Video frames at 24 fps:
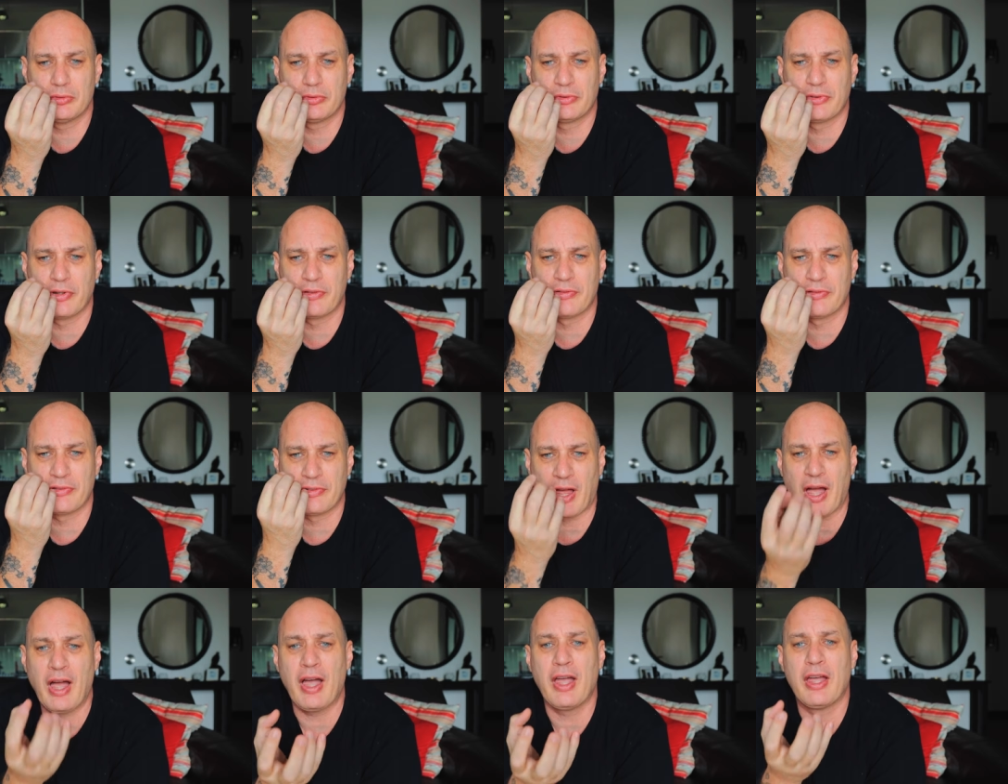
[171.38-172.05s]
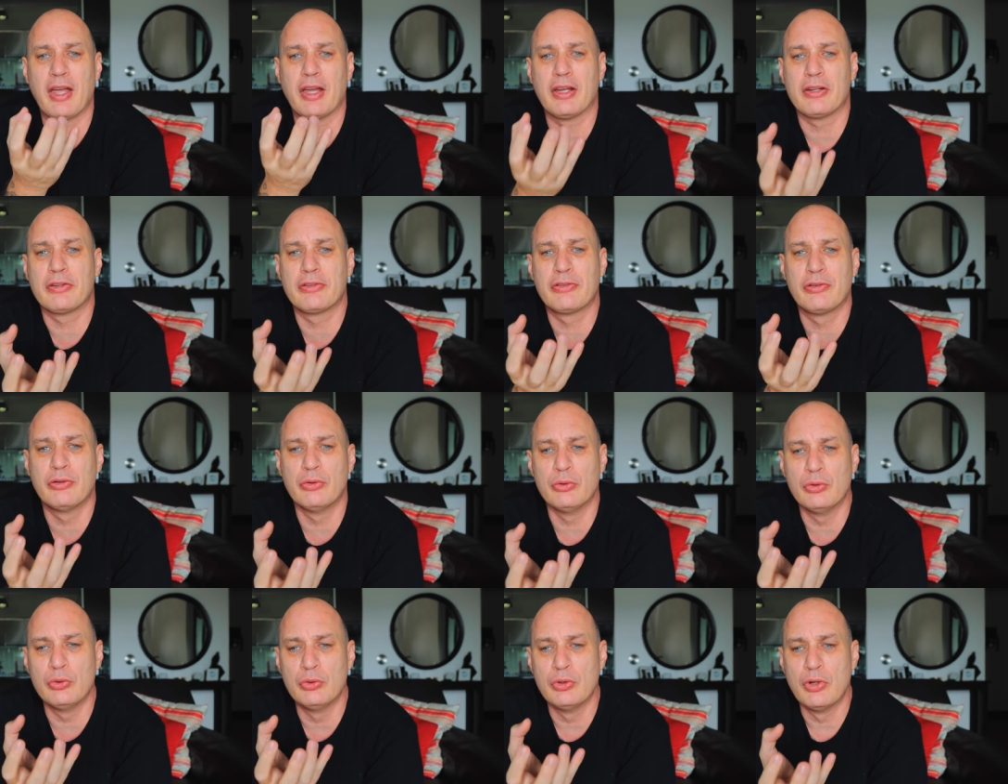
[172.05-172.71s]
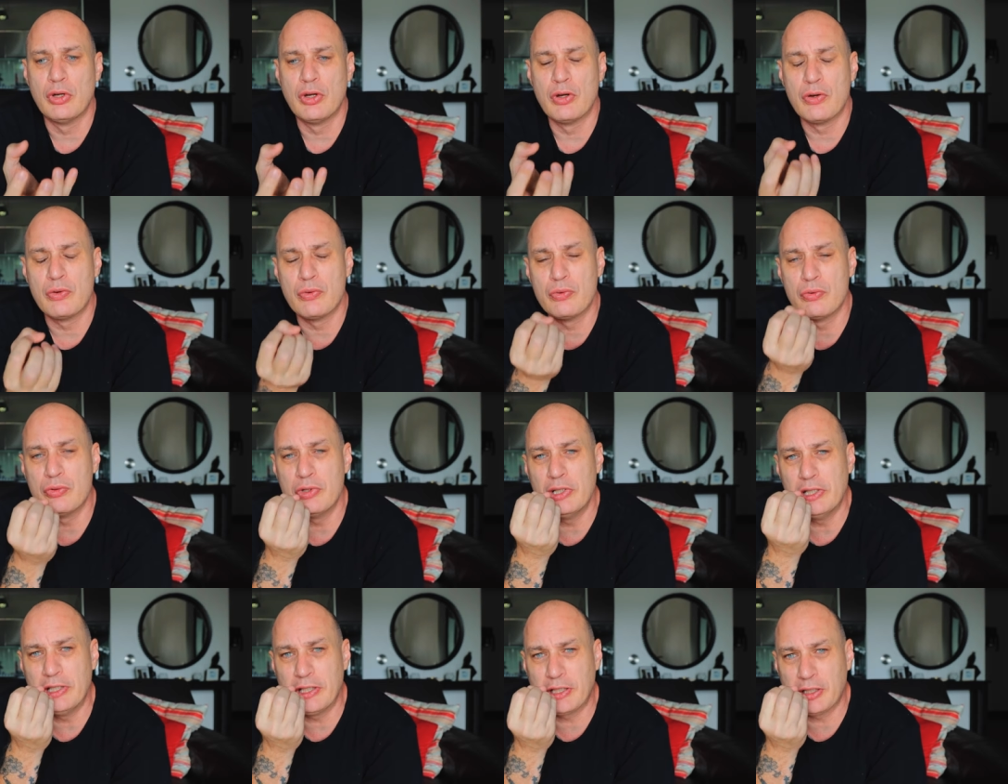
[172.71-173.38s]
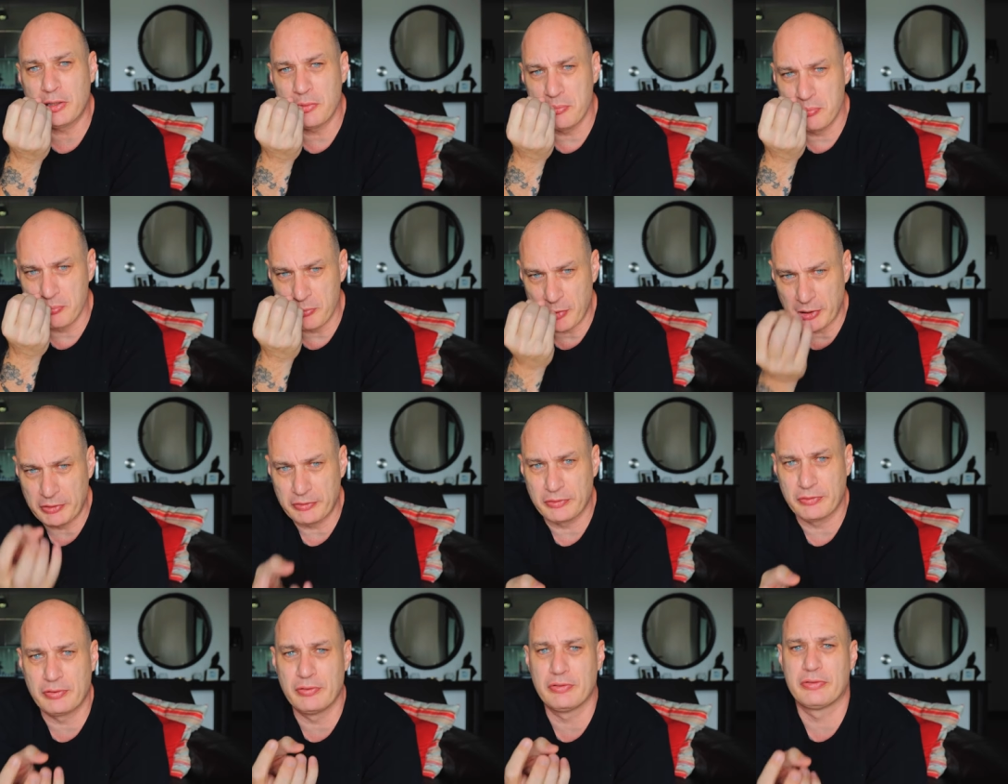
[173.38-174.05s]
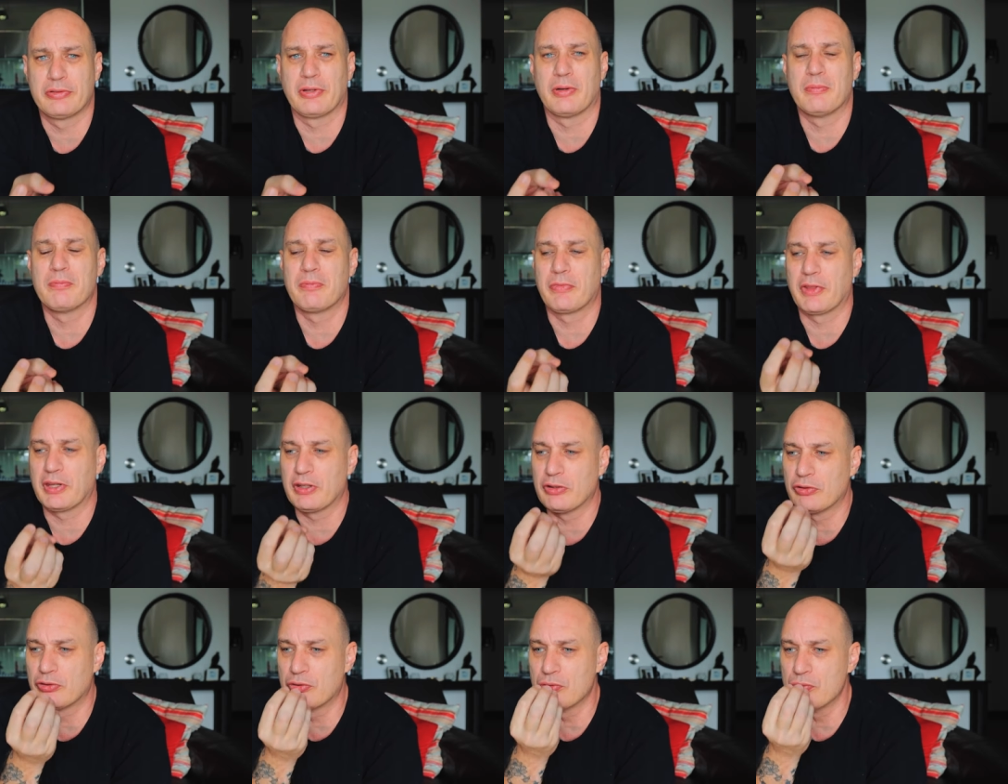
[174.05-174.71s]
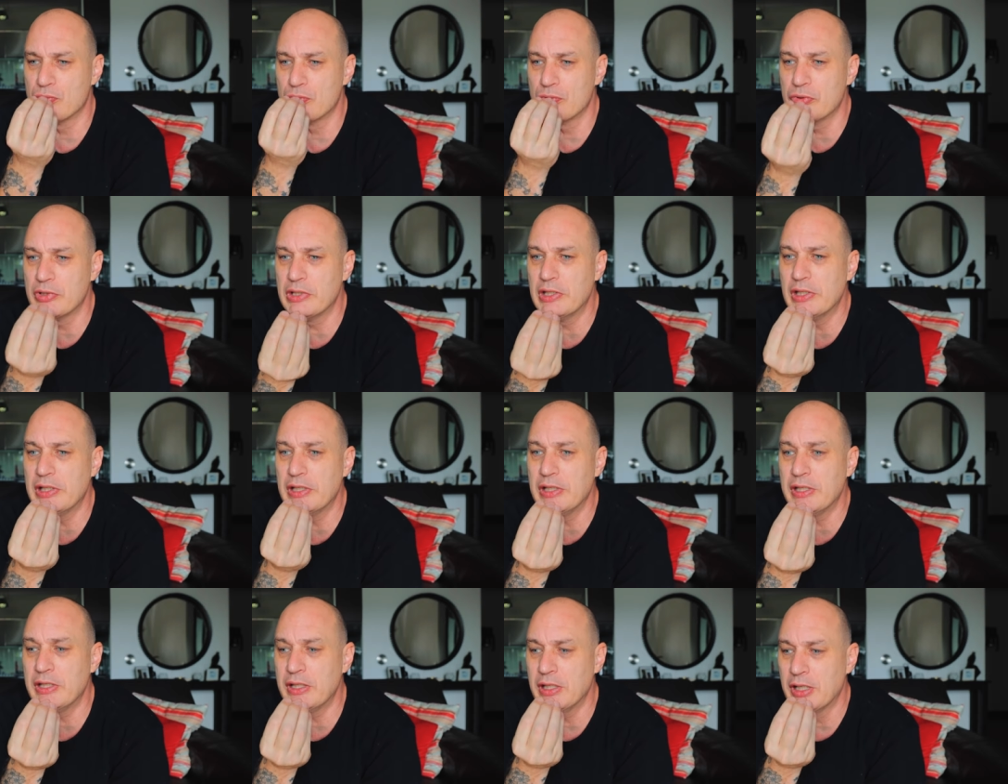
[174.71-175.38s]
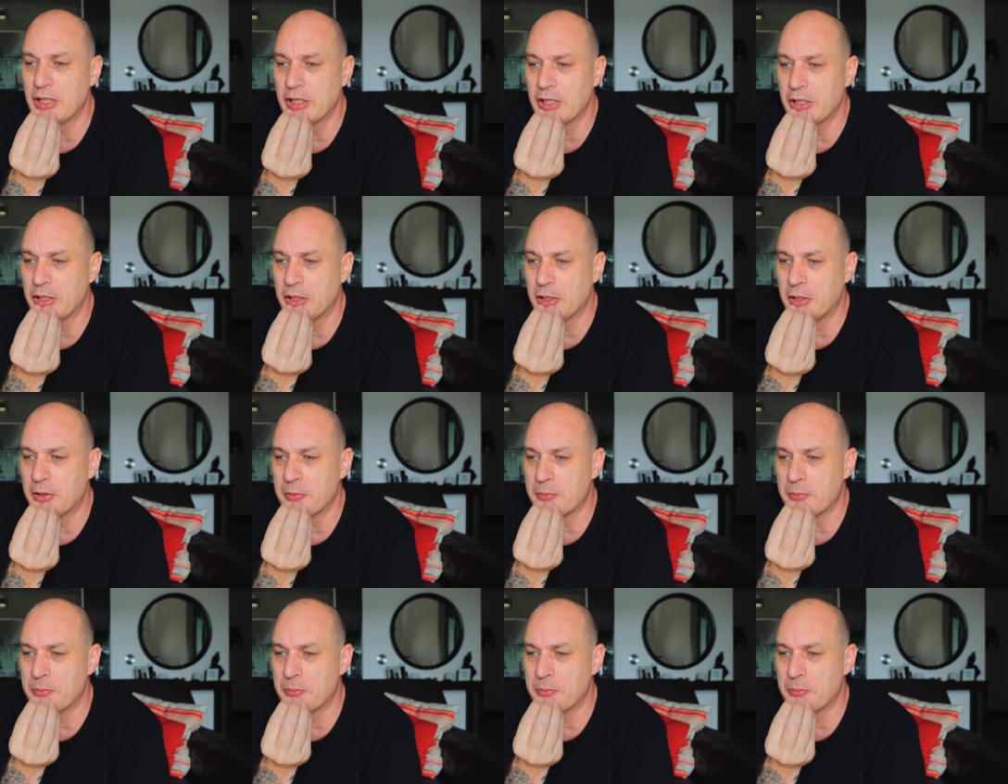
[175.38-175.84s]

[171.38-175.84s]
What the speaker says: desire to really commit to something, to really